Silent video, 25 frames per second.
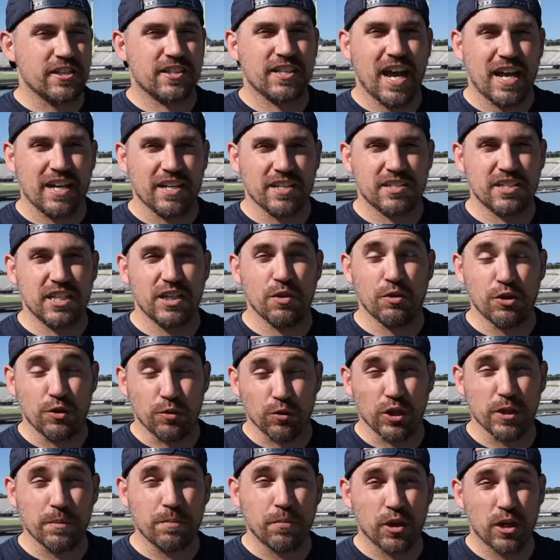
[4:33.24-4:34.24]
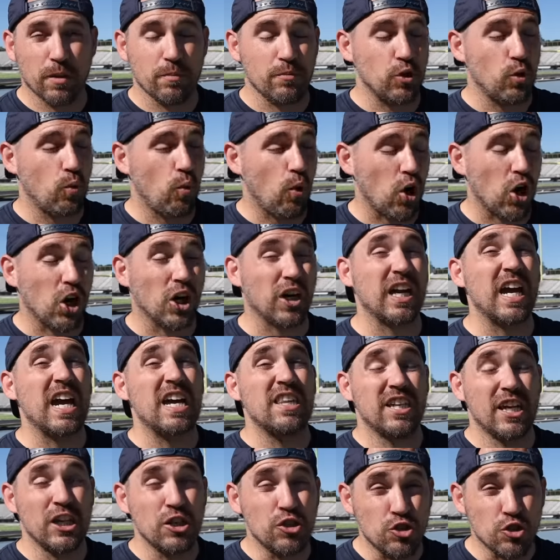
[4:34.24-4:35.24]
just kind of see when you really put them to work
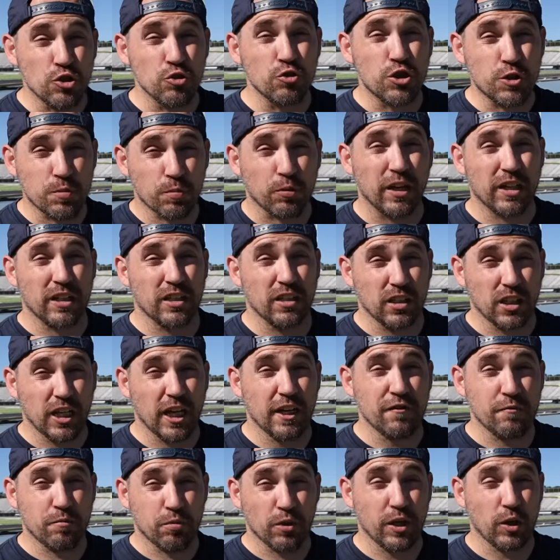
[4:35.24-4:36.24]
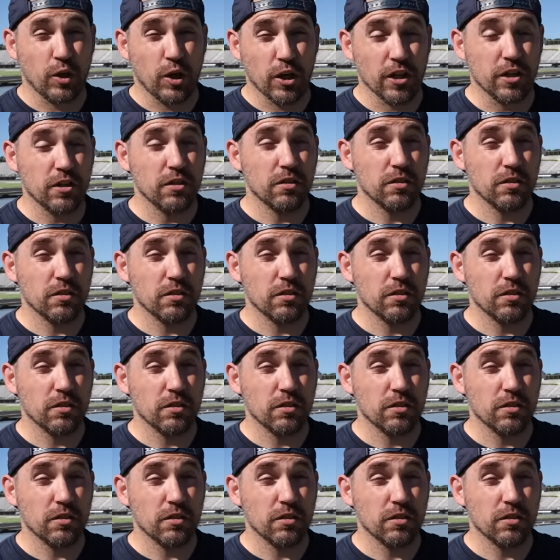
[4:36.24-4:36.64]
they do spring to life pretty good.